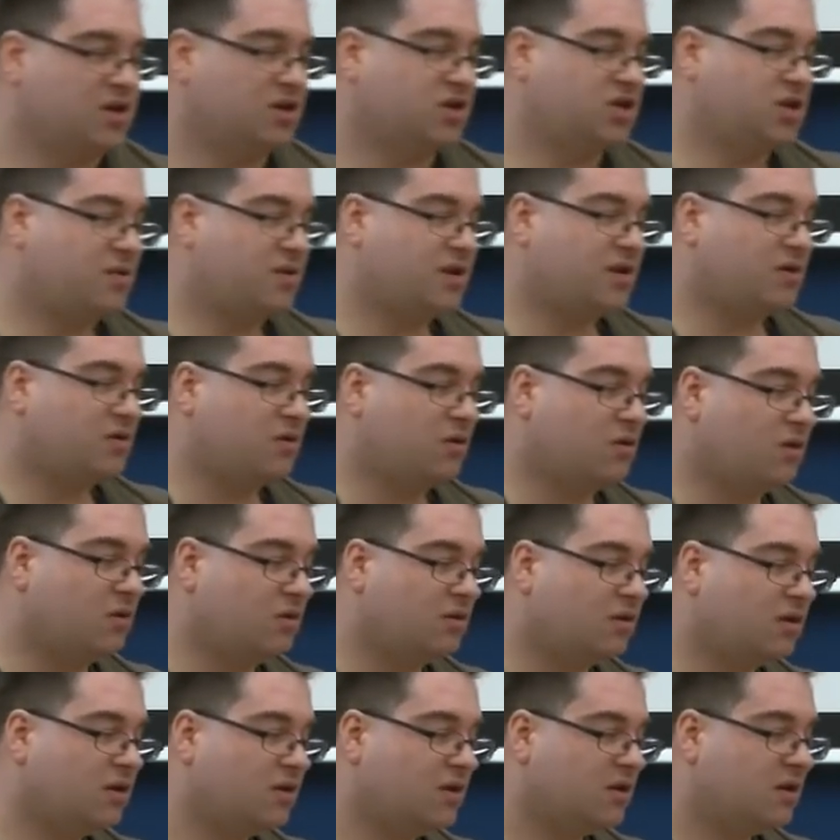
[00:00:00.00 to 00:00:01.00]
do it
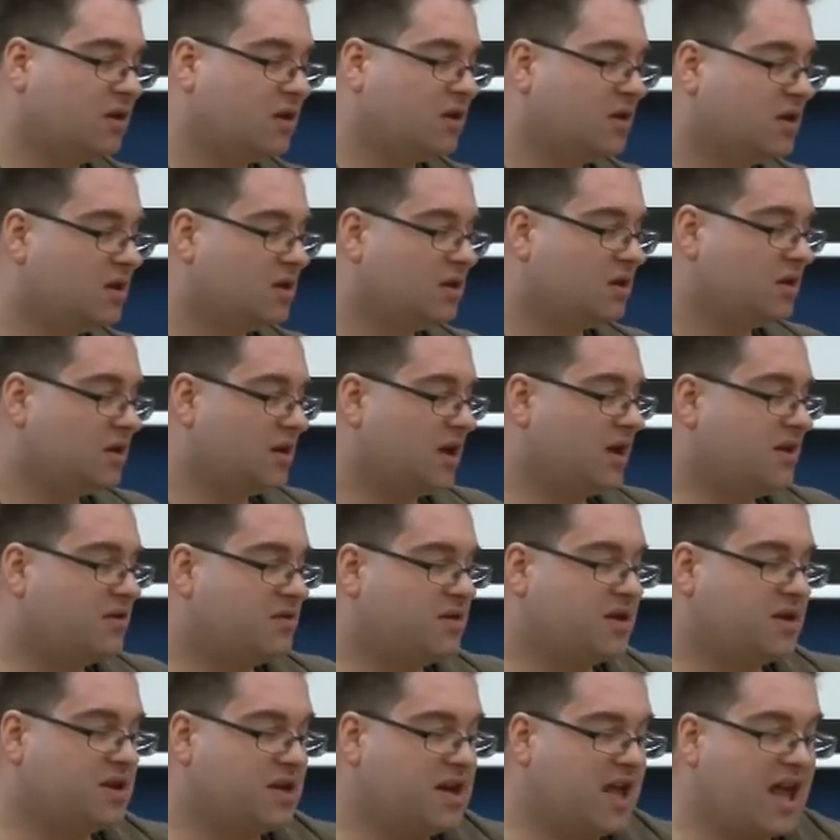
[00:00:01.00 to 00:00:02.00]
all in
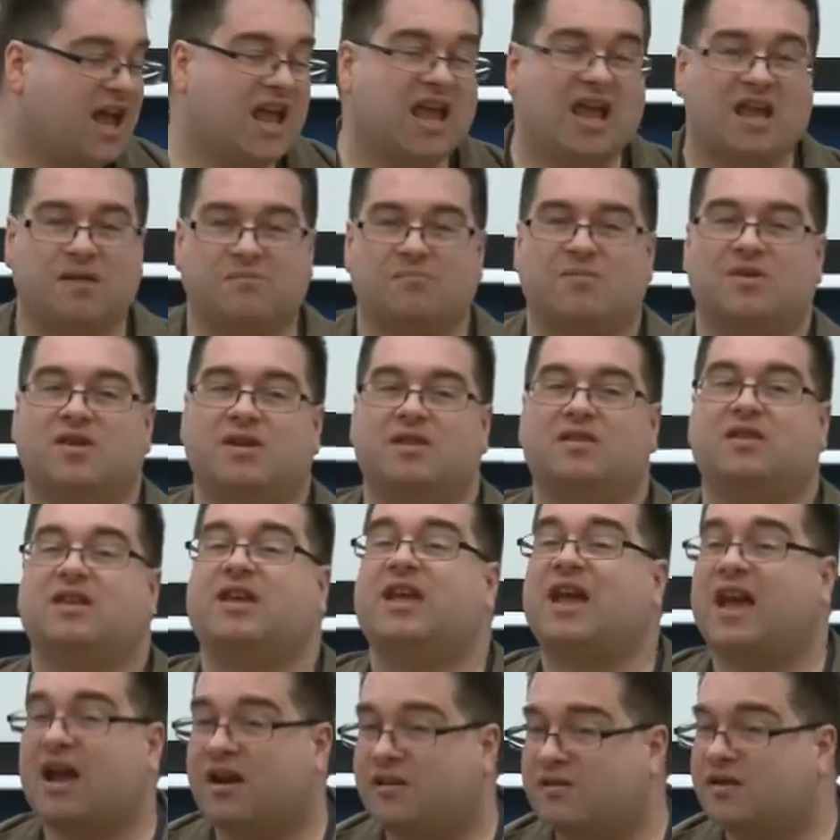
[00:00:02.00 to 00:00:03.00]
the name, in the
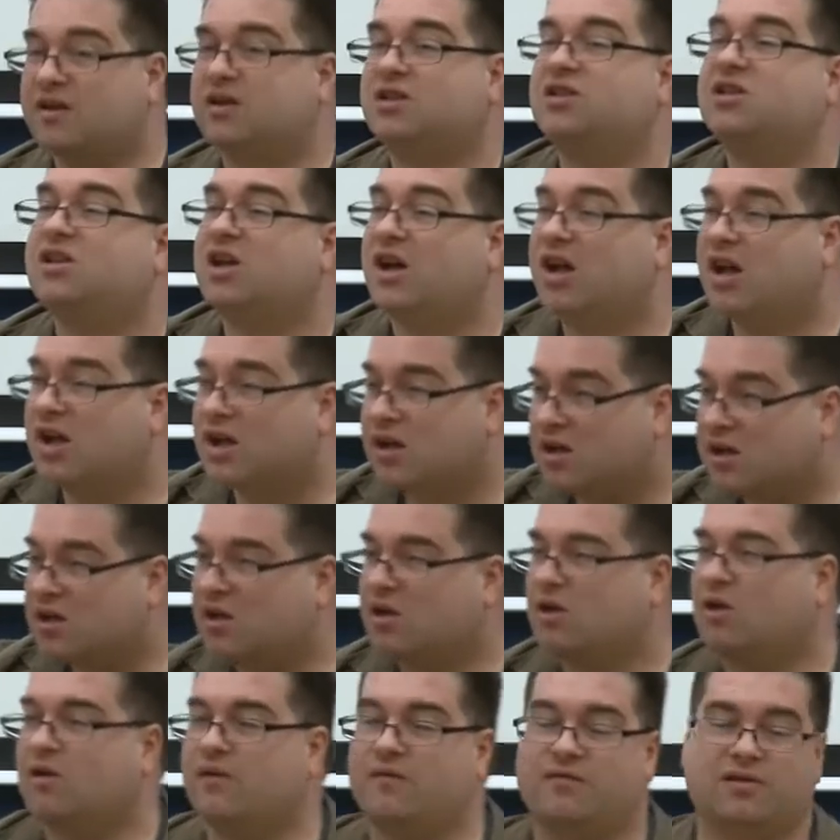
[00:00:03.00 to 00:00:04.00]
character
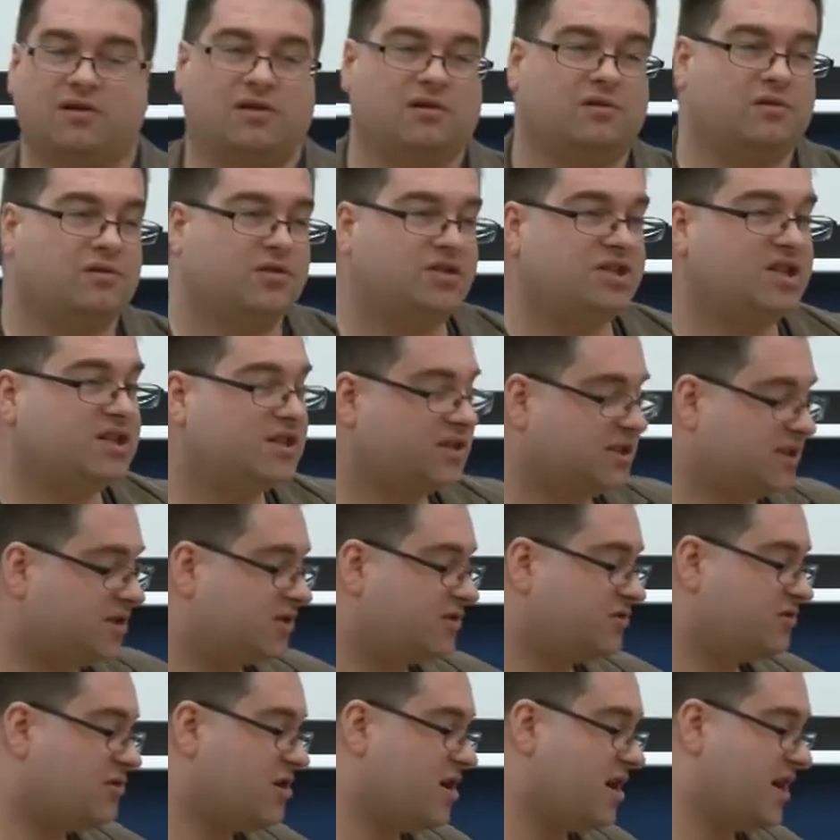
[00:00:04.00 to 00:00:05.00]
of the Lord Jesus
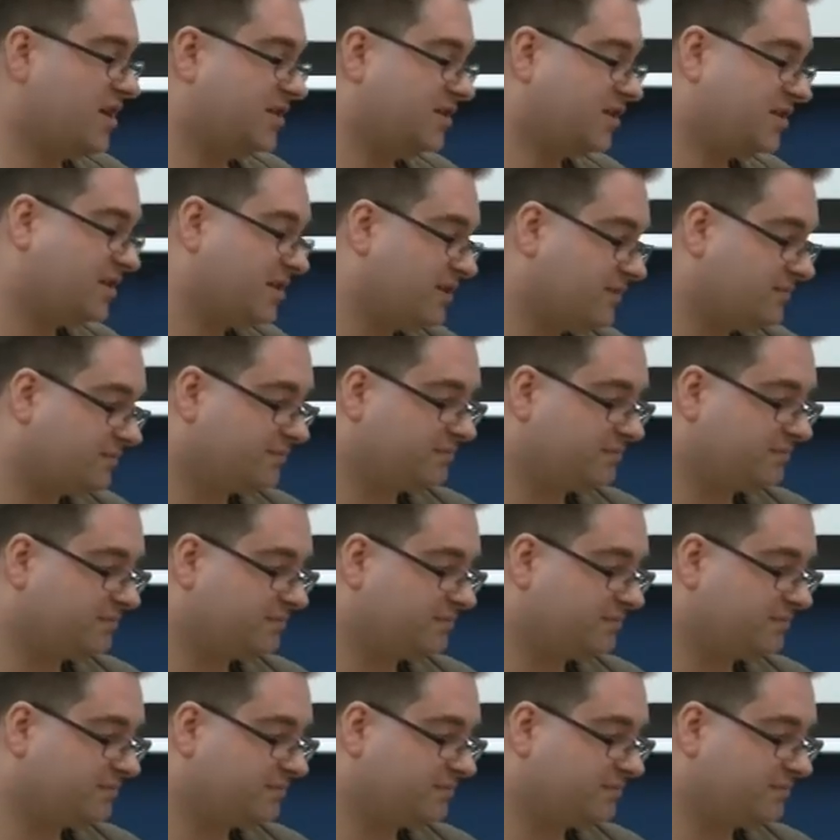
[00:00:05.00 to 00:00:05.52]
Christ.